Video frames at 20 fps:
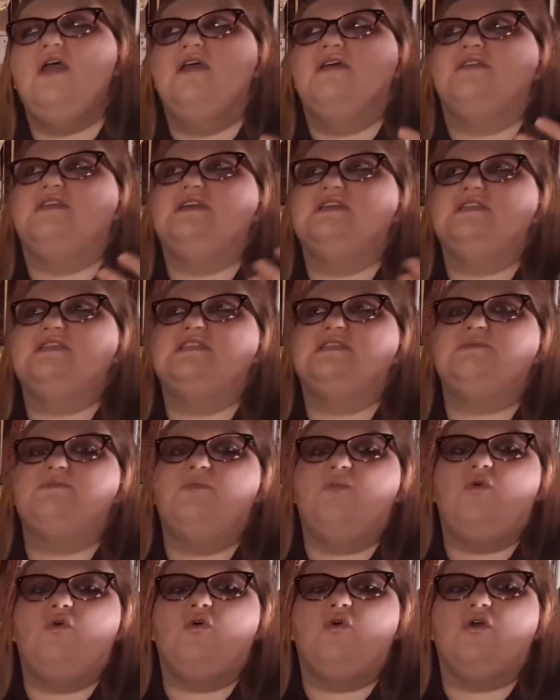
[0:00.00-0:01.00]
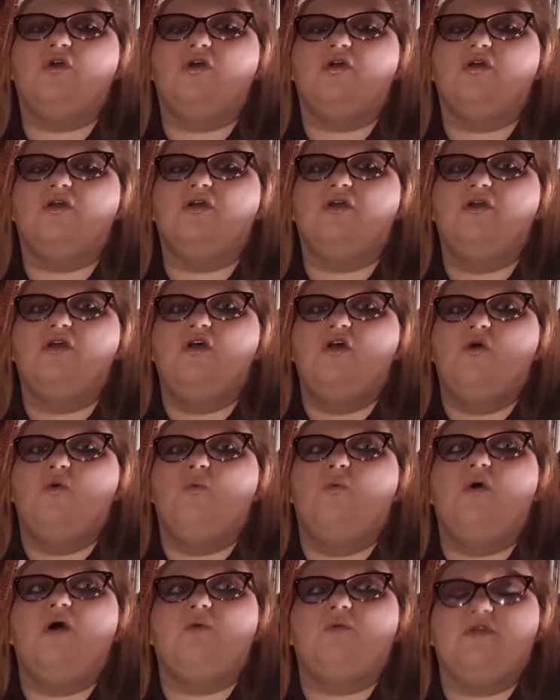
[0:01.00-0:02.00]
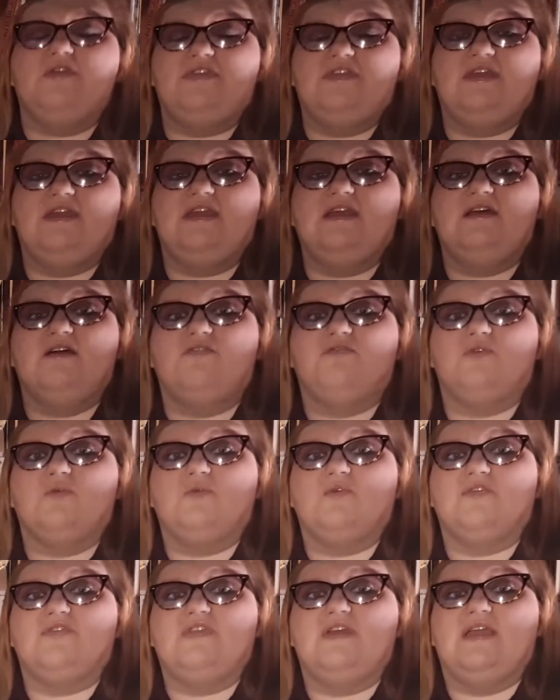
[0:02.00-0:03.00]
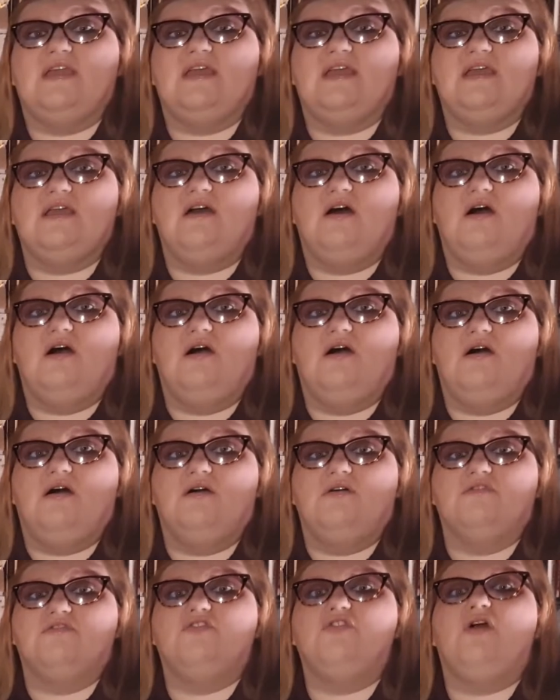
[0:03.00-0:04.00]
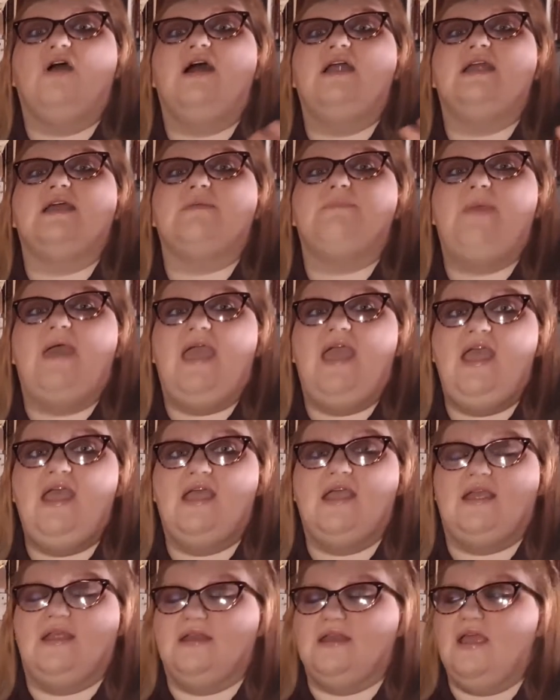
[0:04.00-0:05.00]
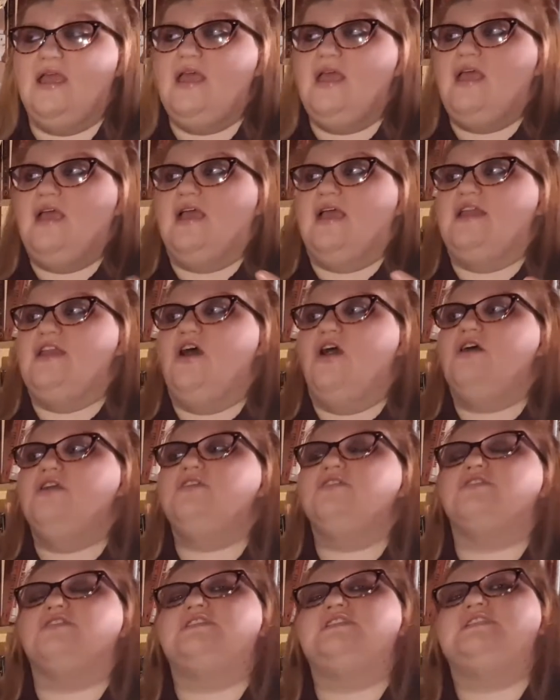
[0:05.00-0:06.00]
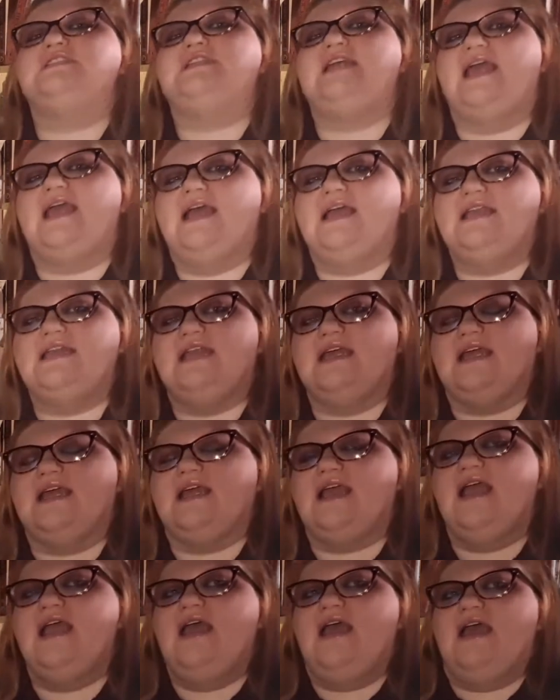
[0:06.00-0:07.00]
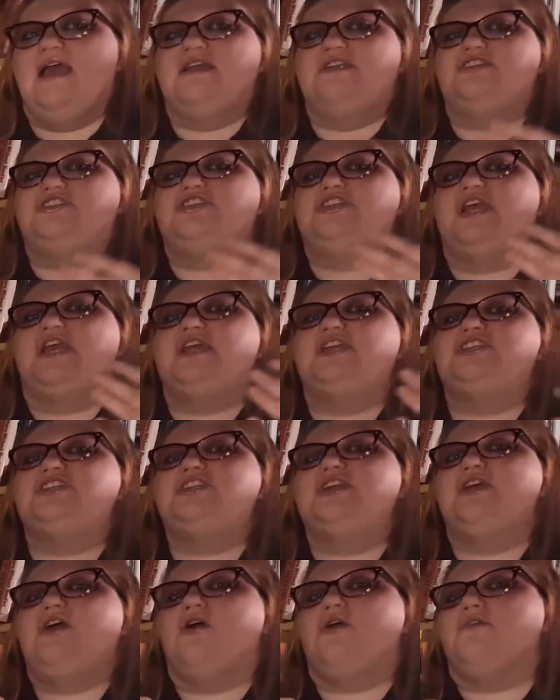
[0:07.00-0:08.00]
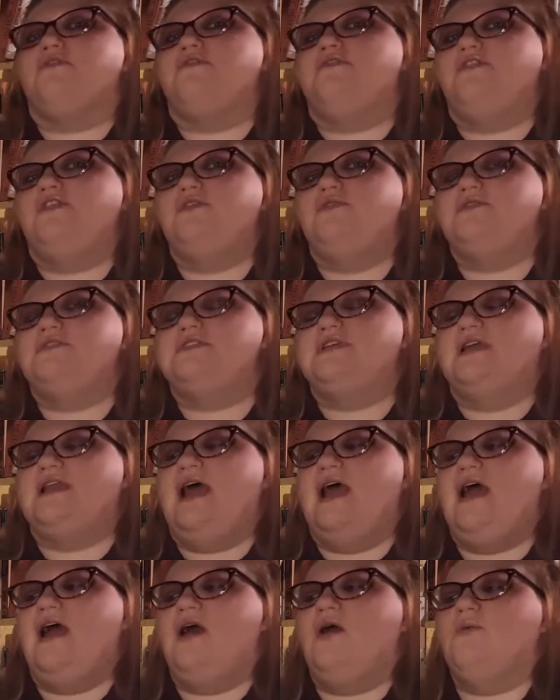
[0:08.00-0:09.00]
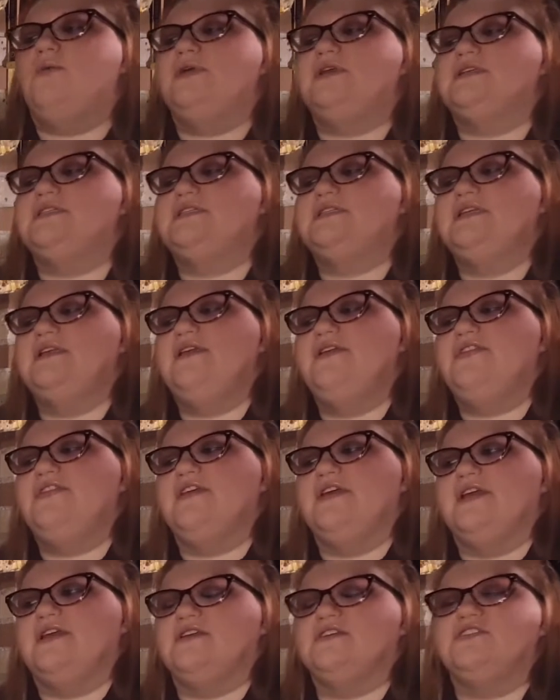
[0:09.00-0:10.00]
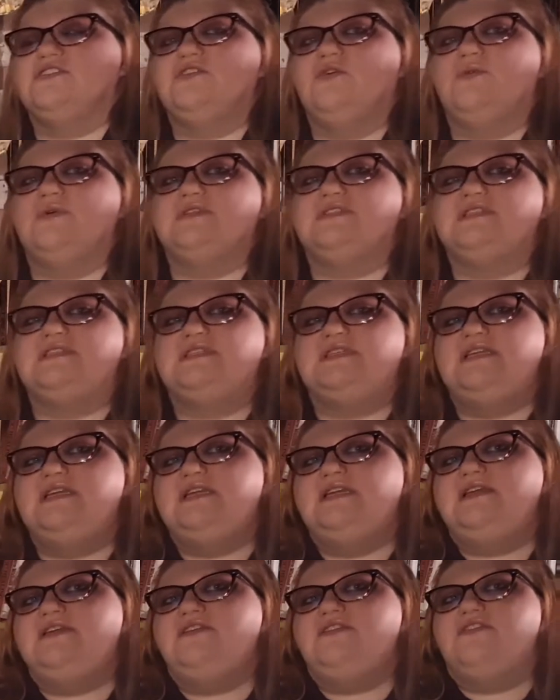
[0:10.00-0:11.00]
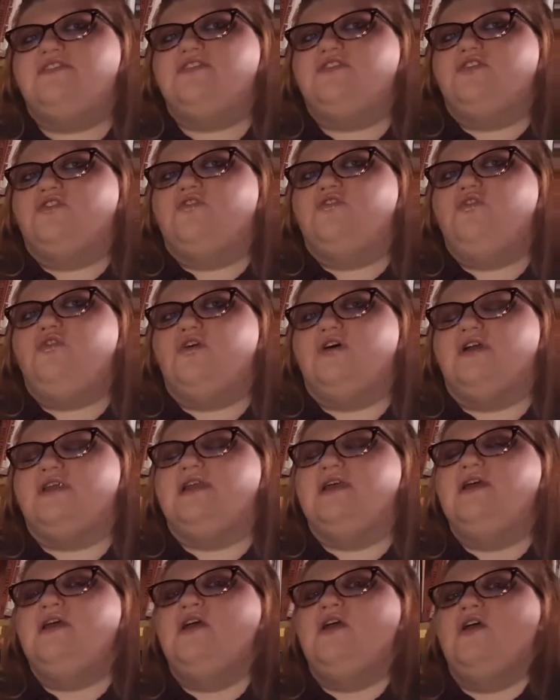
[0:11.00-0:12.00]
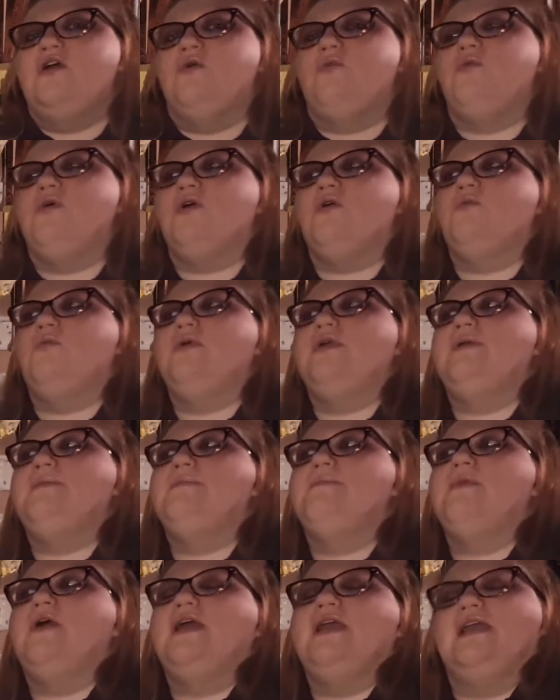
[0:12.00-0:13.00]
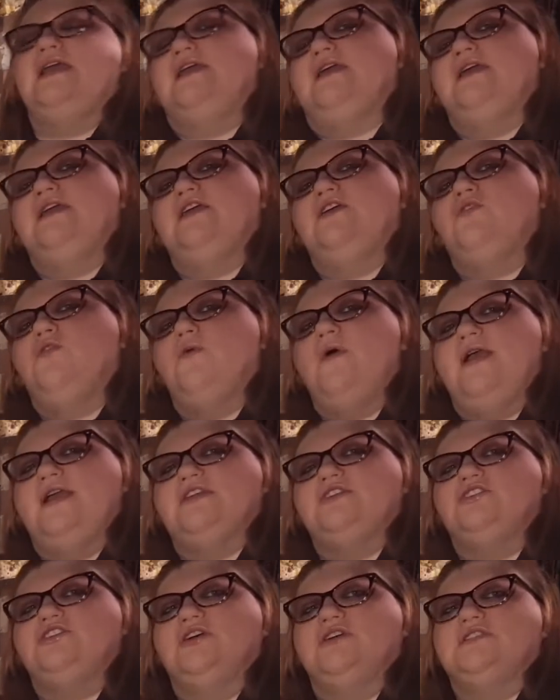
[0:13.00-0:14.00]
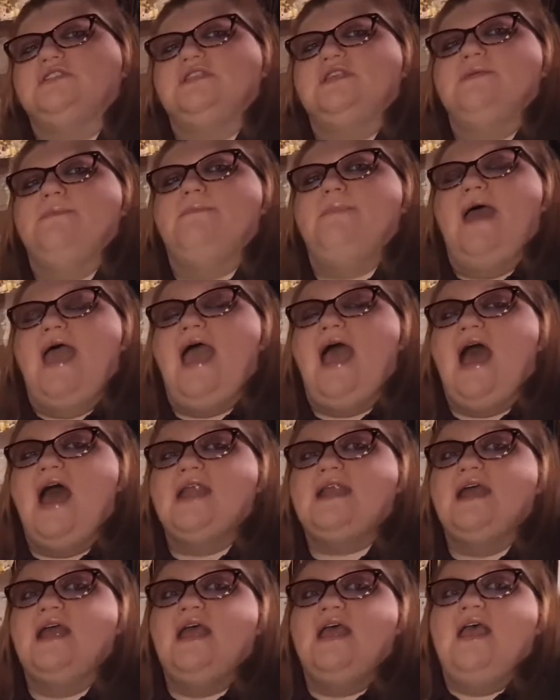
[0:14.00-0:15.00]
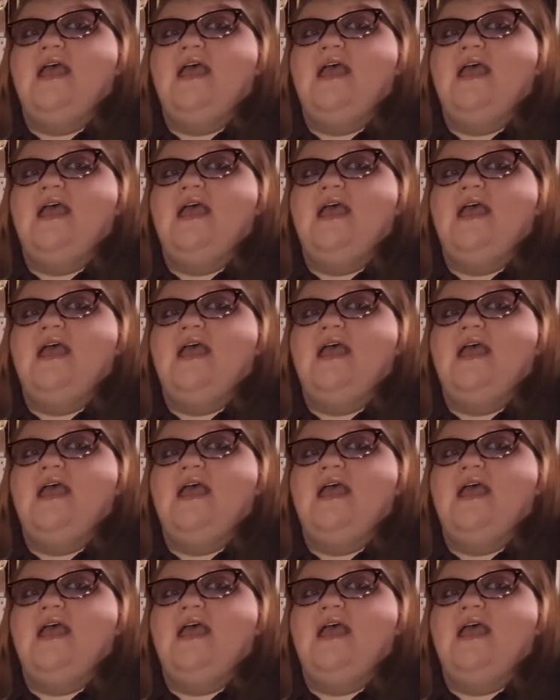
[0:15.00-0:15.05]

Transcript: This is more what we're thinking of when we're thinking of chronic pain and understanding and changing our views on how we see things. So it's seeing the good where we might equate just the bad.